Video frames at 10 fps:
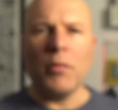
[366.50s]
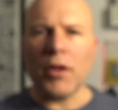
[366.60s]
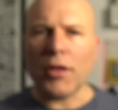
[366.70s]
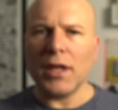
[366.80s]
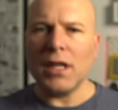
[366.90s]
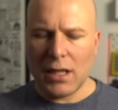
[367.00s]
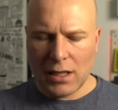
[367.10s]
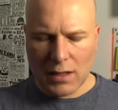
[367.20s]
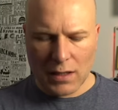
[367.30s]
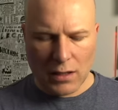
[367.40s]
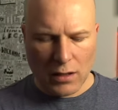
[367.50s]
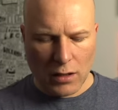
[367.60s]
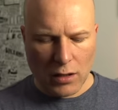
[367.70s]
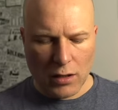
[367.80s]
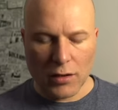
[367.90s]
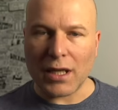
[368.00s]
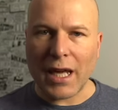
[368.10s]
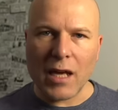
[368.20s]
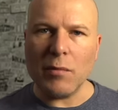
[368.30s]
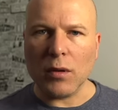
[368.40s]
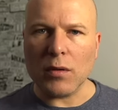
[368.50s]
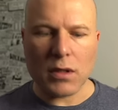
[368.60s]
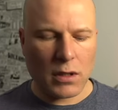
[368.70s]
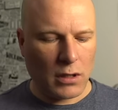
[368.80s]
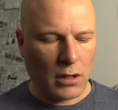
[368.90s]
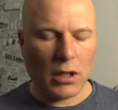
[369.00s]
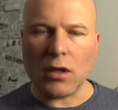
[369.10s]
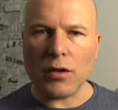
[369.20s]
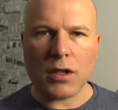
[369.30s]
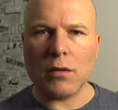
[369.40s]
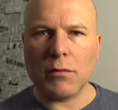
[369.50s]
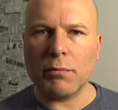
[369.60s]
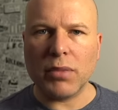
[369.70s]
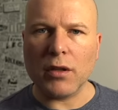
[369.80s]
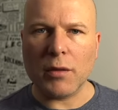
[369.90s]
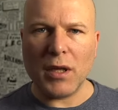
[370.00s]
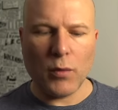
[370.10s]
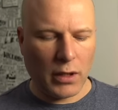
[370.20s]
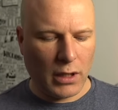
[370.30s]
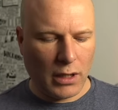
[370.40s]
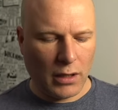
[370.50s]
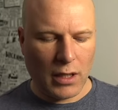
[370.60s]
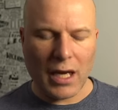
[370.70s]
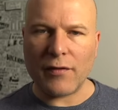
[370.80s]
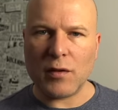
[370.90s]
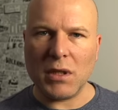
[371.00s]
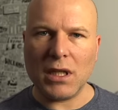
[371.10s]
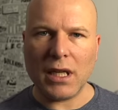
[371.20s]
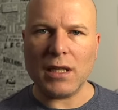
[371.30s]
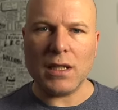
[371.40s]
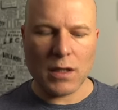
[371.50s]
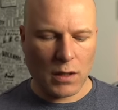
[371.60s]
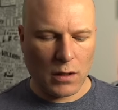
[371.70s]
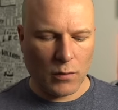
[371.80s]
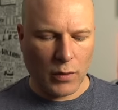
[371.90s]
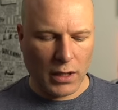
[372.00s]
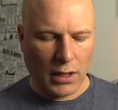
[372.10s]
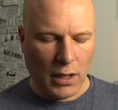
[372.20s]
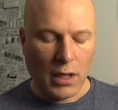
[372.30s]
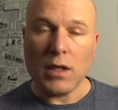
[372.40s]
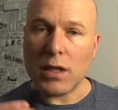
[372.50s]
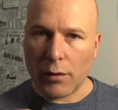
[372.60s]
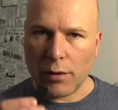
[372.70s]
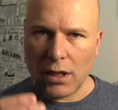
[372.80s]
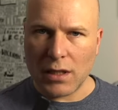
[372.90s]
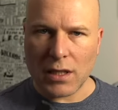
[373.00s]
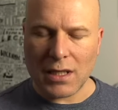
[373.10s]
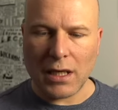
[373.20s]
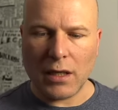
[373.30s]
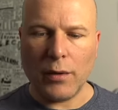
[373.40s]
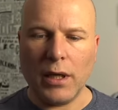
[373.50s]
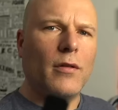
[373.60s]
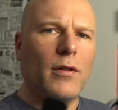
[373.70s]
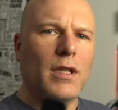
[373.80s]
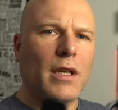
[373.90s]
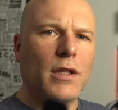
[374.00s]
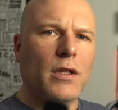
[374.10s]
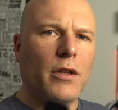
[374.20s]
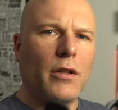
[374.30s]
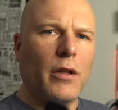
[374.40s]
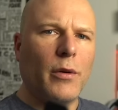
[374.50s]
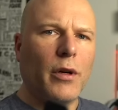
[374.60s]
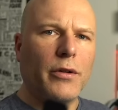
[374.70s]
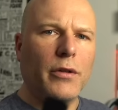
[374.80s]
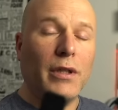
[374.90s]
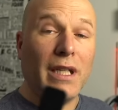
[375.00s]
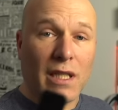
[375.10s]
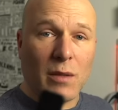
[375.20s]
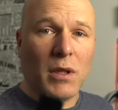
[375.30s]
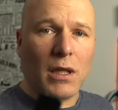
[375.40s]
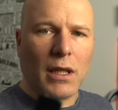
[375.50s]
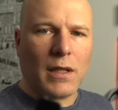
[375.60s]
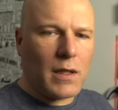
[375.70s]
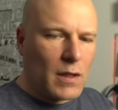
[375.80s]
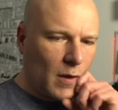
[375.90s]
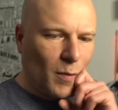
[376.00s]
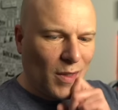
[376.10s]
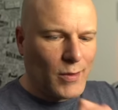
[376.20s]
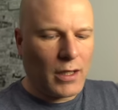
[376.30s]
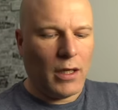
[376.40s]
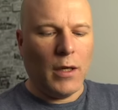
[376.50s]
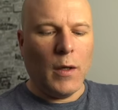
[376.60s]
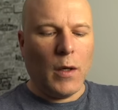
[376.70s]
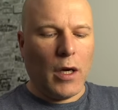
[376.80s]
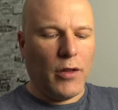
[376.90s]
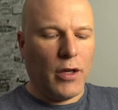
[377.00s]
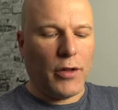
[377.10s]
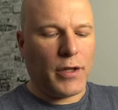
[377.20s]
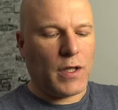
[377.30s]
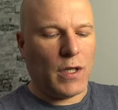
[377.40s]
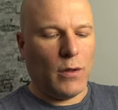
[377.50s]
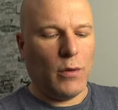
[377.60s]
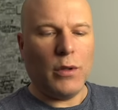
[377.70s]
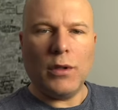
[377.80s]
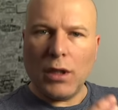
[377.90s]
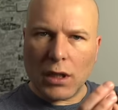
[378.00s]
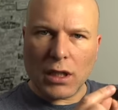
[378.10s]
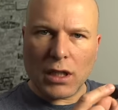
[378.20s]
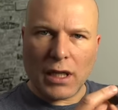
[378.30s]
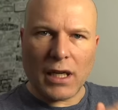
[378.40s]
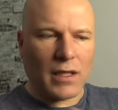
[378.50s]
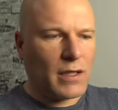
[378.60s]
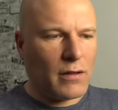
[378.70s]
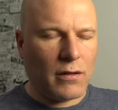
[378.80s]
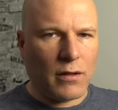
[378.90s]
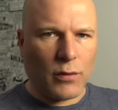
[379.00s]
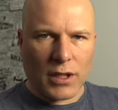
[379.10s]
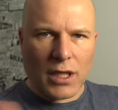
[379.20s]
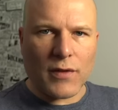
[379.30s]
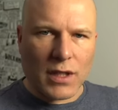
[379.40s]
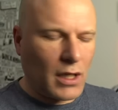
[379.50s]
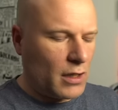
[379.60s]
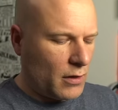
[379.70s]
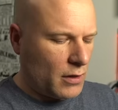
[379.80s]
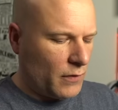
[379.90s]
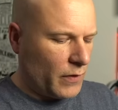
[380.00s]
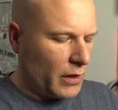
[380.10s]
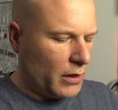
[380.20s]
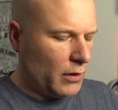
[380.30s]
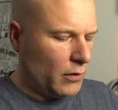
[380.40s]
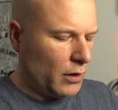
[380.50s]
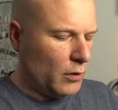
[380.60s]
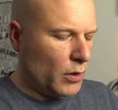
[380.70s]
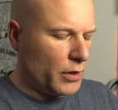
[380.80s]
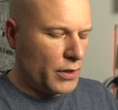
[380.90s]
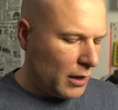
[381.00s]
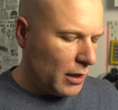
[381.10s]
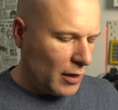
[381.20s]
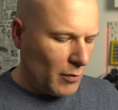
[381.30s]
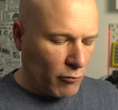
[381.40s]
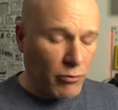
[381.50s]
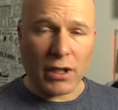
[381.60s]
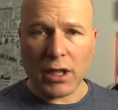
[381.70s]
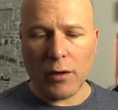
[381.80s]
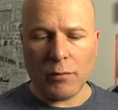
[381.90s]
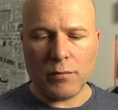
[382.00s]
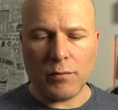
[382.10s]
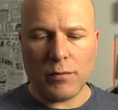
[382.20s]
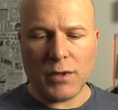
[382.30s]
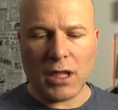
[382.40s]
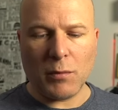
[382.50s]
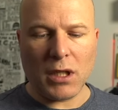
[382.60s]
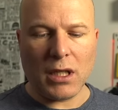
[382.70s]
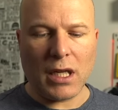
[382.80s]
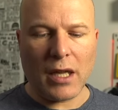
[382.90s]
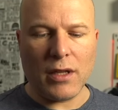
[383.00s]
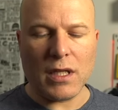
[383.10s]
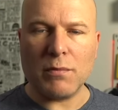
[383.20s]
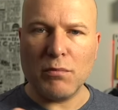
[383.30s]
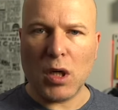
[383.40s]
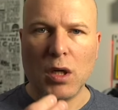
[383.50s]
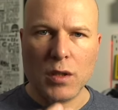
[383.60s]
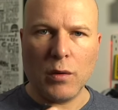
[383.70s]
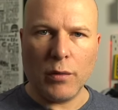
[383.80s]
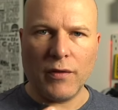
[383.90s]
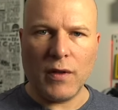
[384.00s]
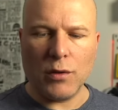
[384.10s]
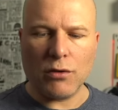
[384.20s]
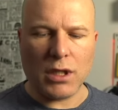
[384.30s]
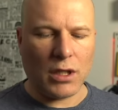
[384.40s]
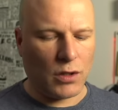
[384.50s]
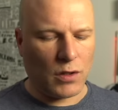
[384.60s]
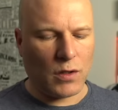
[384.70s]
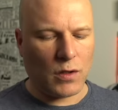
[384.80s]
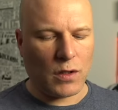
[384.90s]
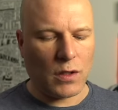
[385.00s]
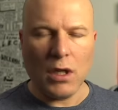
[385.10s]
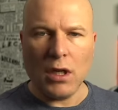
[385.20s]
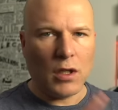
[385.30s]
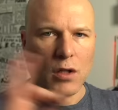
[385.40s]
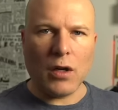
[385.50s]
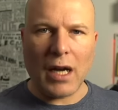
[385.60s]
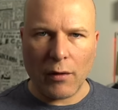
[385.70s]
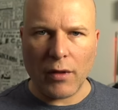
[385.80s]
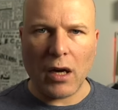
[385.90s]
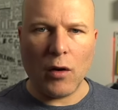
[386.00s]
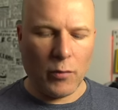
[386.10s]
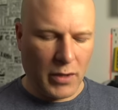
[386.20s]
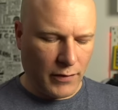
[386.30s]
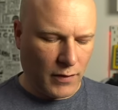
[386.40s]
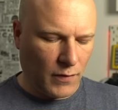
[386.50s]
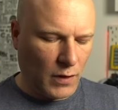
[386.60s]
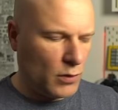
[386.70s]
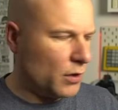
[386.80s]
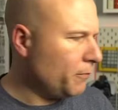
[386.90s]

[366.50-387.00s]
the thing is, the cables, you can't just plug them in willy-nilly, they have to be connected a certain way. So, here's the takeaway. The sign that's got the logo on needs to be connected to the computer, and the other two you can connect to whichever side of the Defy that you want. I really hope Dygma can get this marked up with future editions, just to cut out that whole bit of confusion.